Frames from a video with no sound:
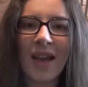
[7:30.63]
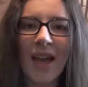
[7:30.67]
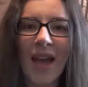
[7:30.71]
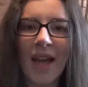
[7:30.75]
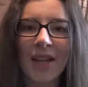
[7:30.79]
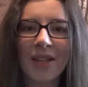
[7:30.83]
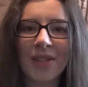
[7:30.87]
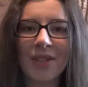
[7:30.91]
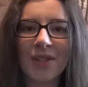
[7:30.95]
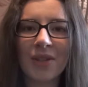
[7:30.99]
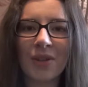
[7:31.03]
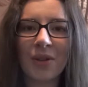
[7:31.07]

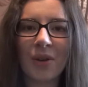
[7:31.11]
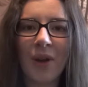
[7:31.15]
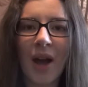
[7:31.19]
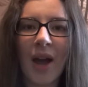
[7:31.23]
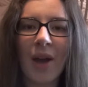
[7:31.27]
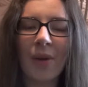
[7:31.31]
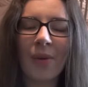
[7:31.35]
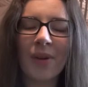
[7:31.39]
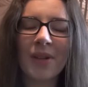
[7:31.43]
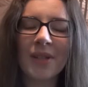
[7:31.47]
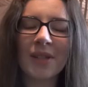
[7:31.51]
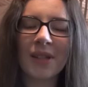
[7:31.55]
And so
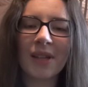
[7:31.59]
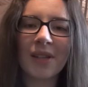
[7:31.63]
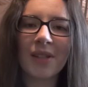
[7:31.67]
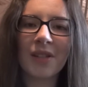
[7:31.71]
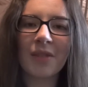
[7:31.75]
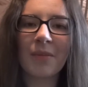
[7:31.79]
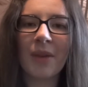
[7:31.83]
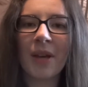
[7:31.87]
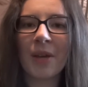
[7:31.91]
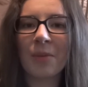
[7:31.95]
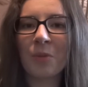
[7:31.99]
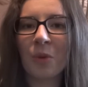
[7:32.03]
I always like to
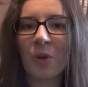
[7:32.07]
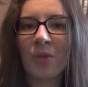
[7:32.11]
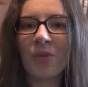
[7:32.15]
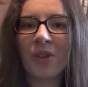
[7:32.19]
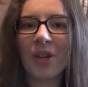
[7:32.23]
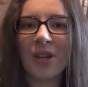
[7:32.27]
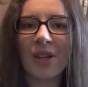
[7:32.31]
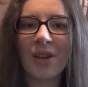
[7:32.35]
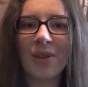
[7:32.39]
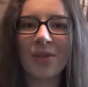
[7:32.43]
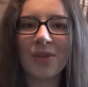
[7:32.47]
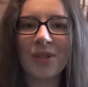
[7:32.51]
make more
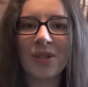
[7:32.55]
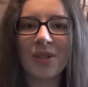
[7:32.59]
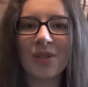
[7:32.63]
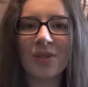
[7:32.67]
videos